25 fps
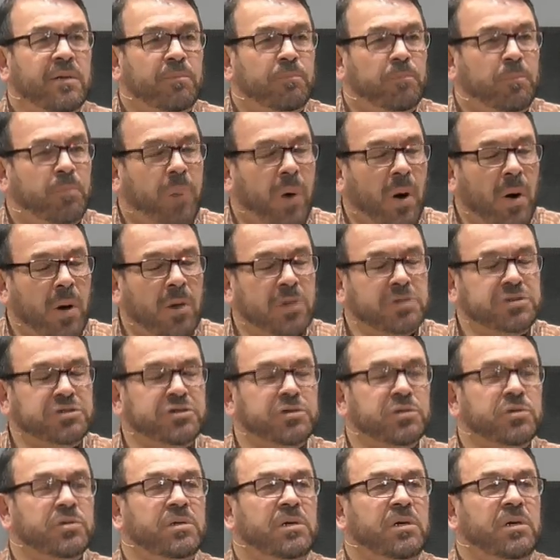
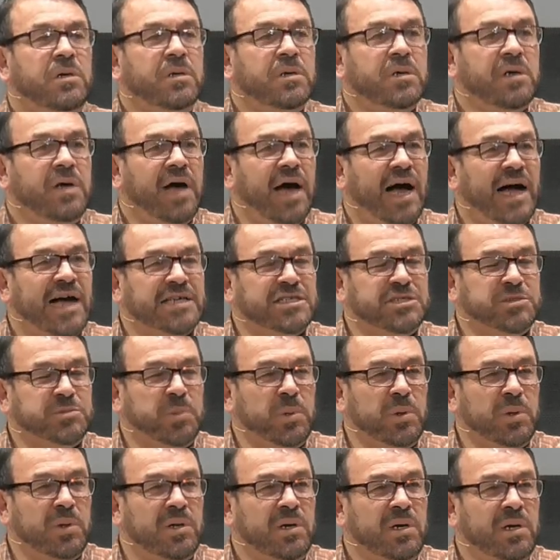partial
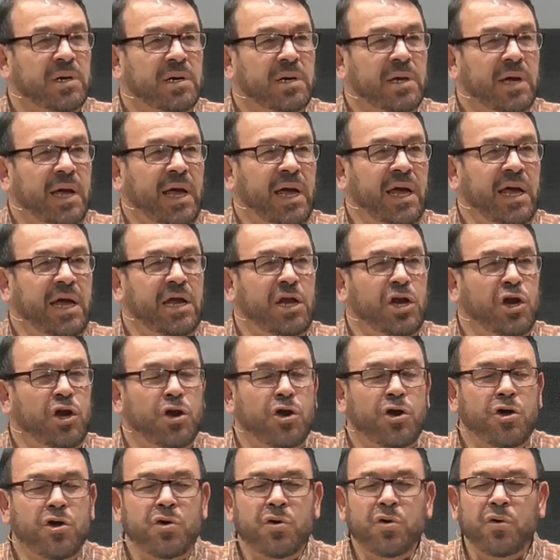gospel, he
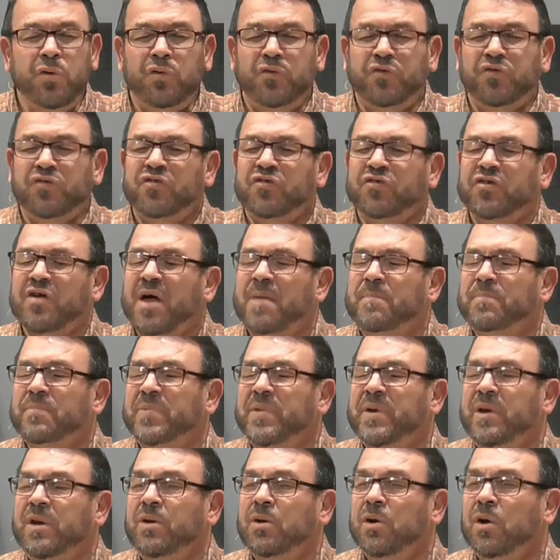knew
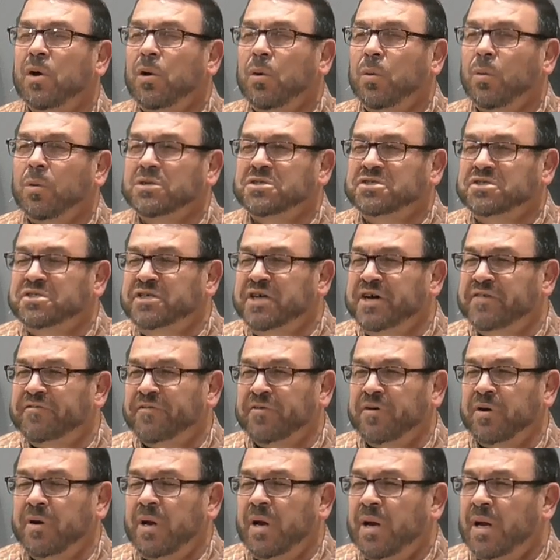something was
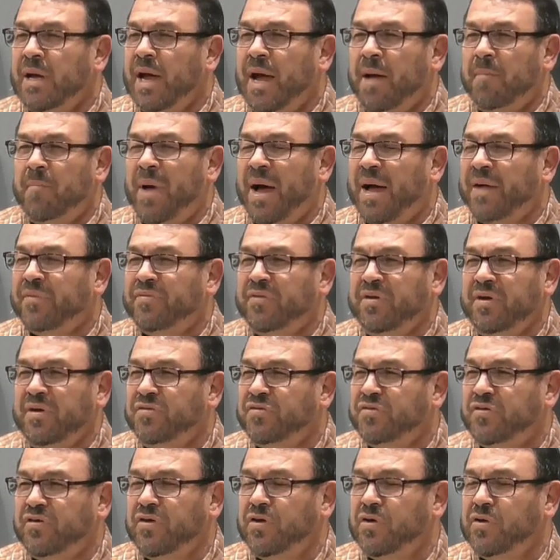different about
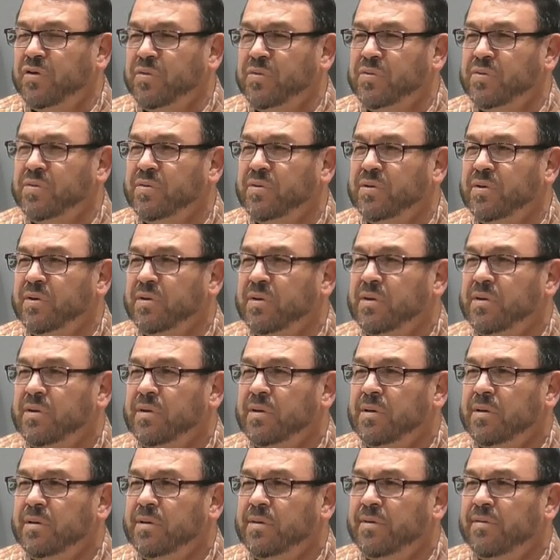these two.
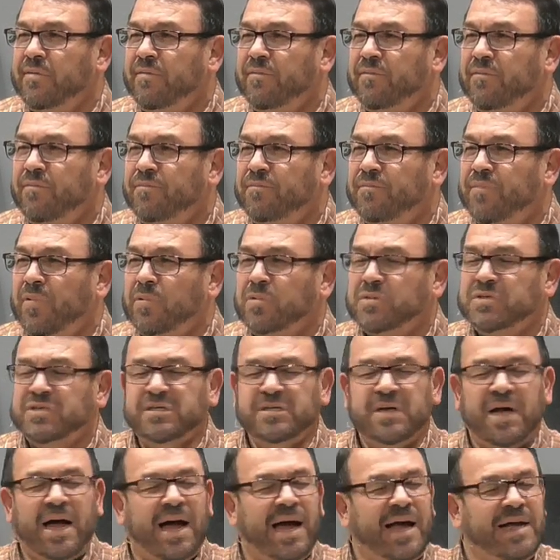
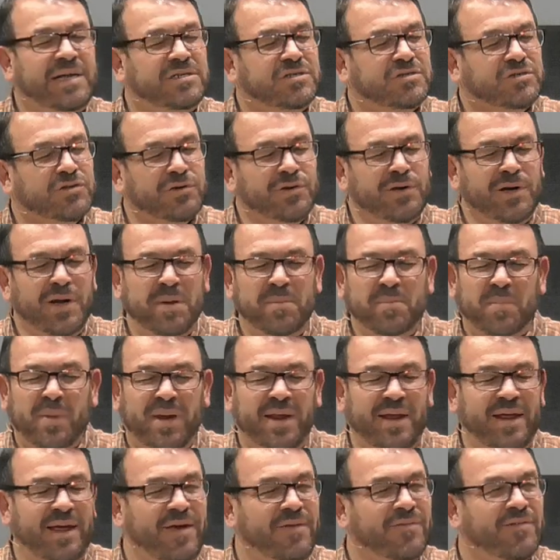Folks, I truly
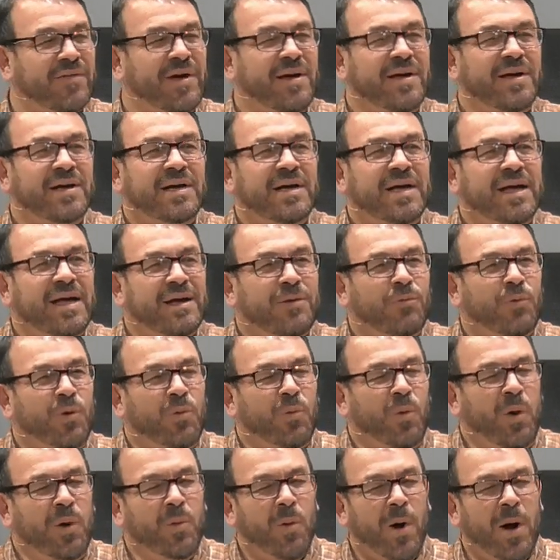believe when
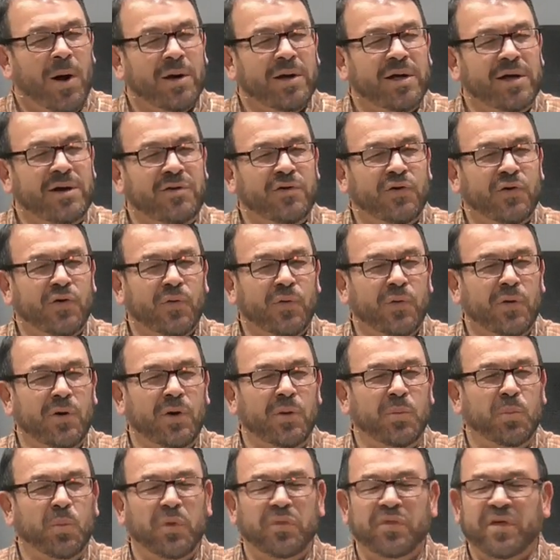we walk into a
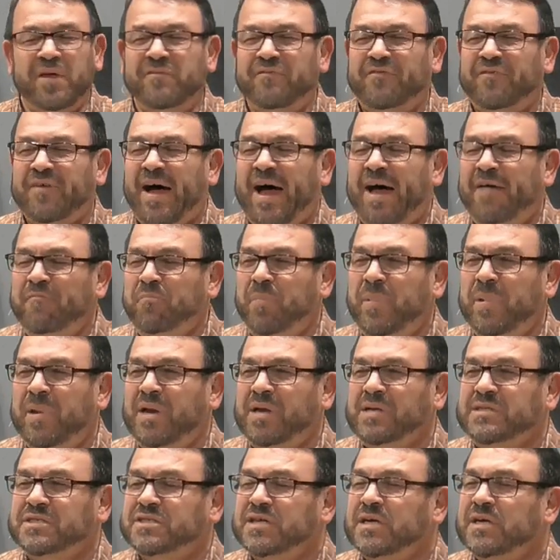room within five
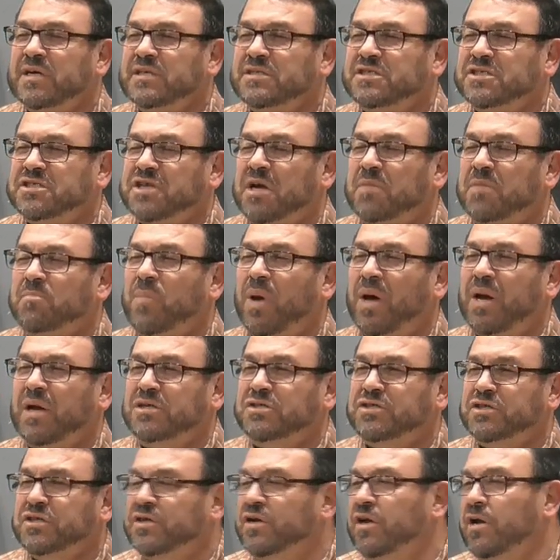minutes, somebody
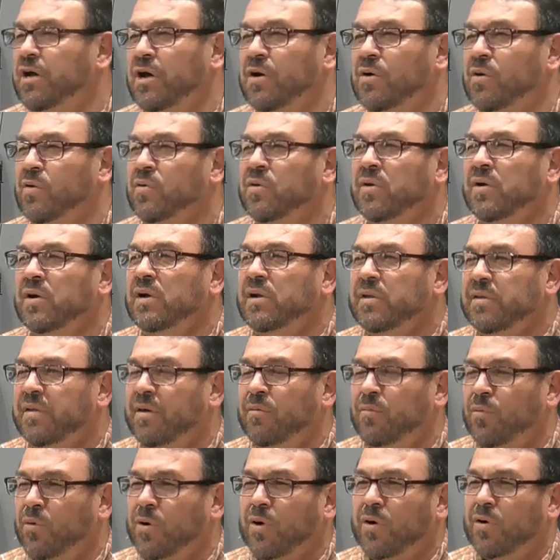should know that
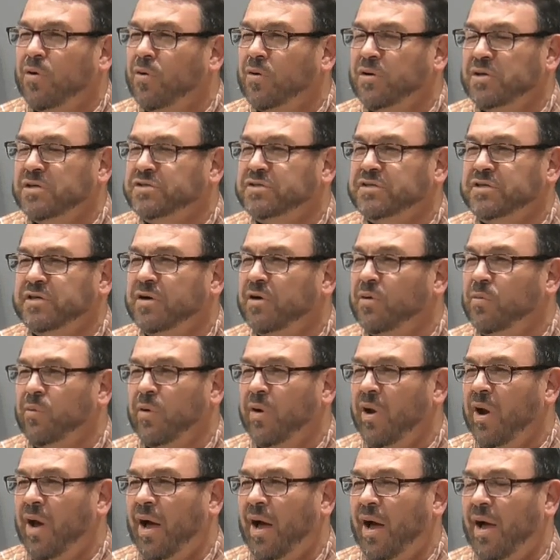we're a Christian or we're
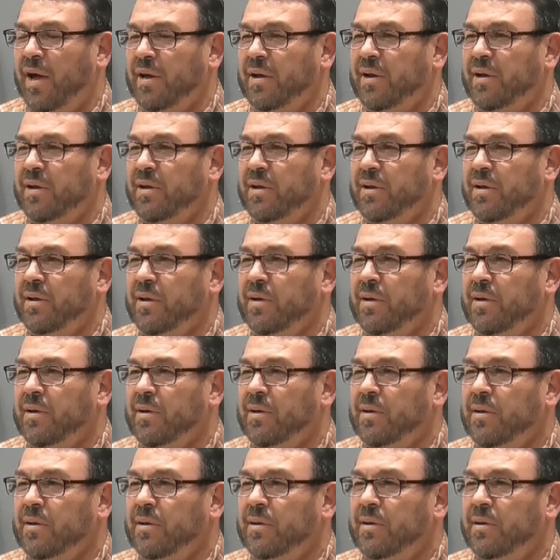not.
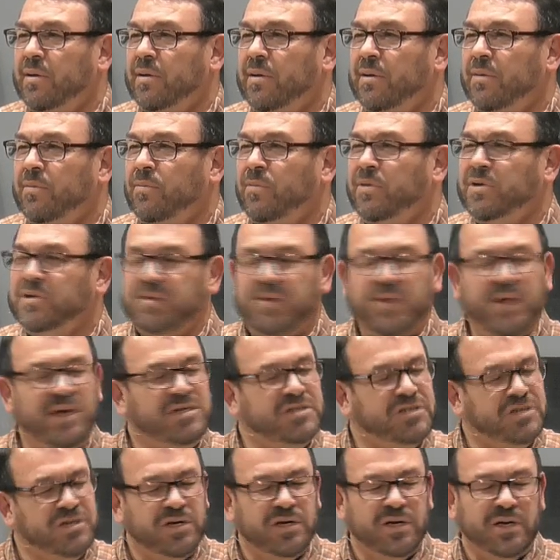We, they
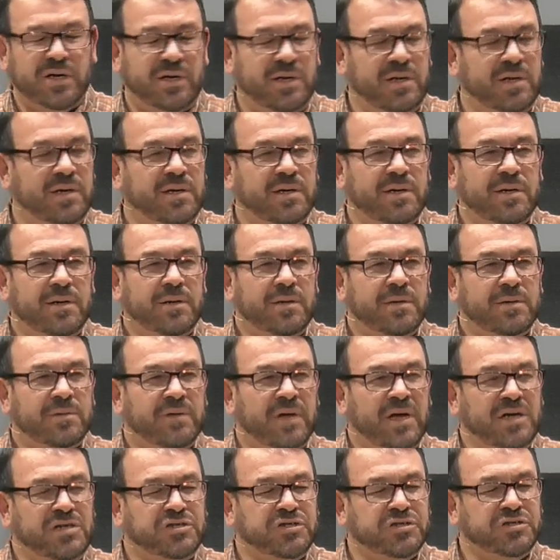should.
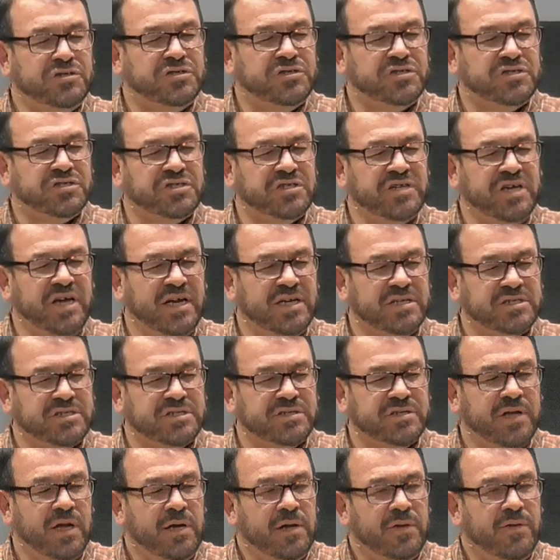They should
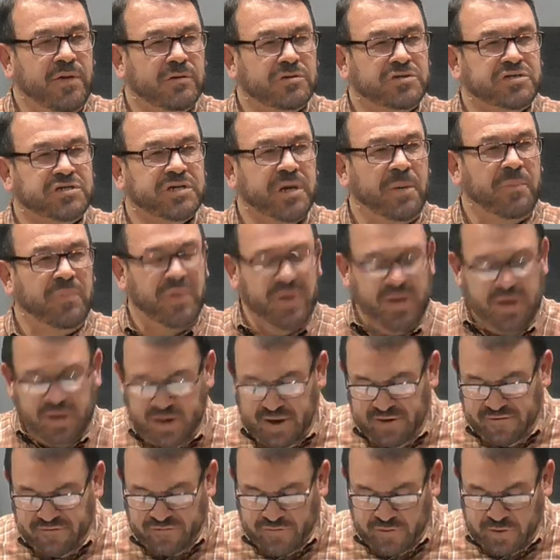sense there's something
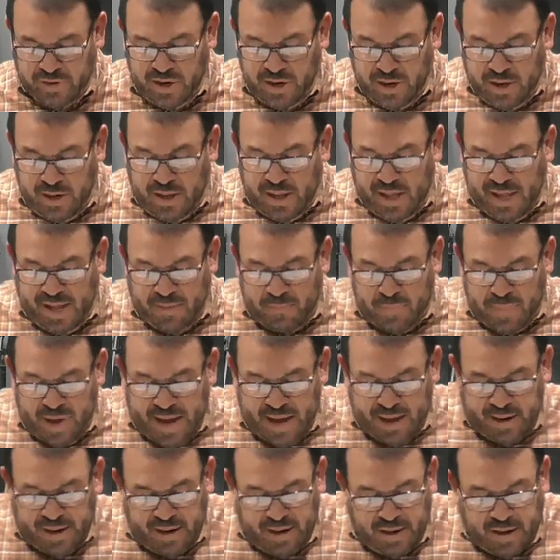different
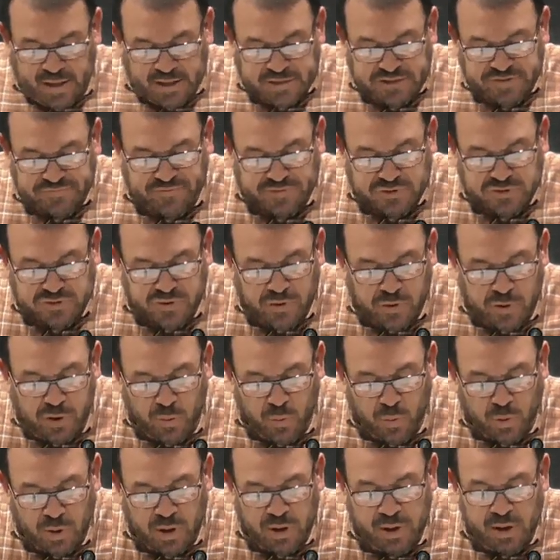about us. Verse
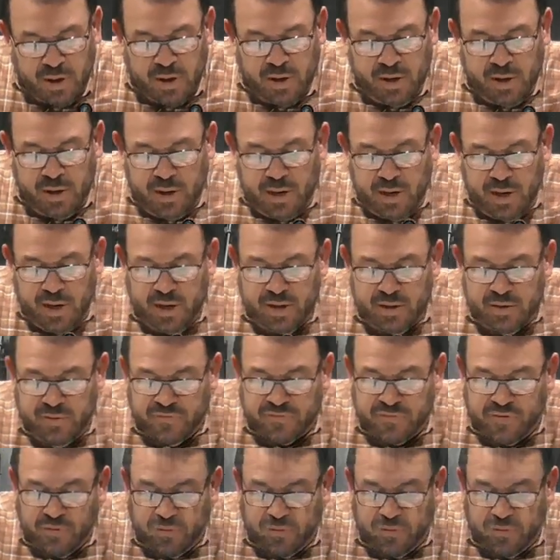31 so,